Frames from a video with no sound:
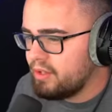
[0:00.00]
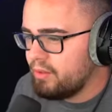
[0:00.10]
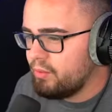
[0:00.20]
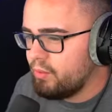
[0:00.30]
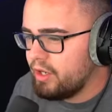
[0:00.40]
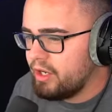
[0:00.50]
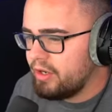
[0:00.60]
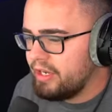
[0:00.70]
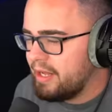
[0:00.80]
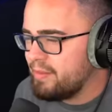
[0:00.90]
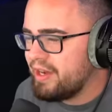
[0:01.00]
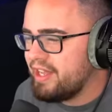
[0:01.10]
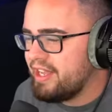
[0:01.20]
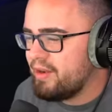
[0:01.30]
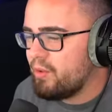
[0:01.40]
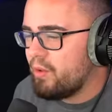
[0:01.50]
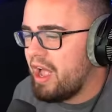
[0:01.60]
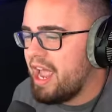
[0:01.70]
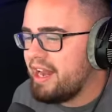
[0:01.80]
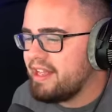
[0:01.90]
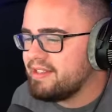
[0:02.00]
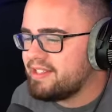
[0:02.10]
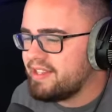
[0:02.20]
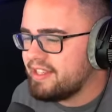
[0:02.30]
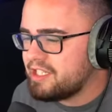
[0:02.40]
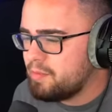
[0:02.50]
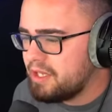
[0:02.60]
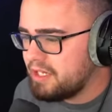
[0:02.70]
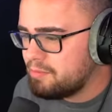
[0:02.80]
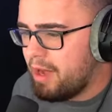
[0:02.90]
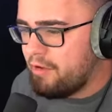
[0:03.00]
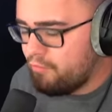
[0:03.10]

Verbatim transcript: don't worry. I'm gonna get right into this because my